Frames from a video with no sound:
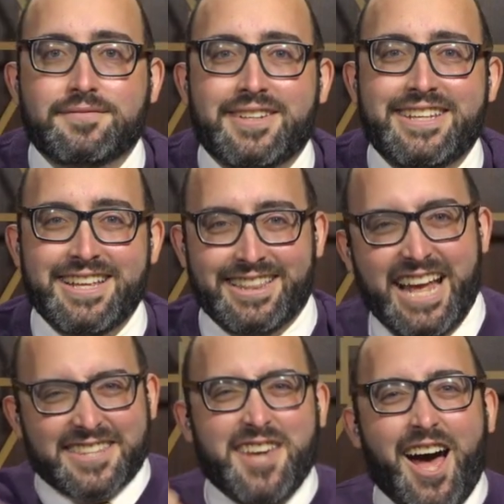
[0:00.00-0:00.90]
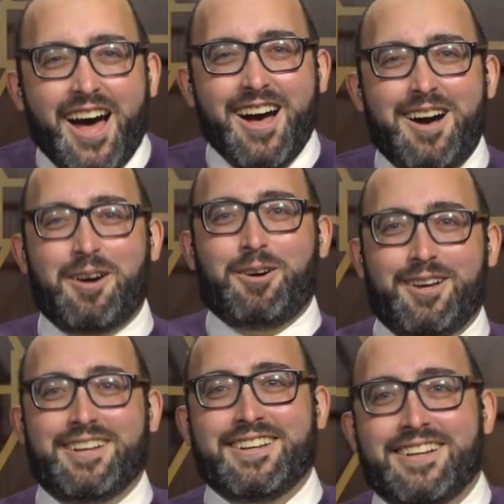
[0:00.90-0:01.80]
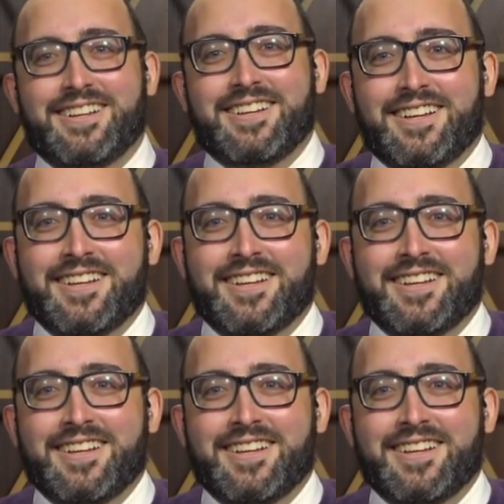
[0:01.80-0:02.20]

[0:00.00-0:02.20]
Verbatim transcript: Yay! It's that simple. You won the game.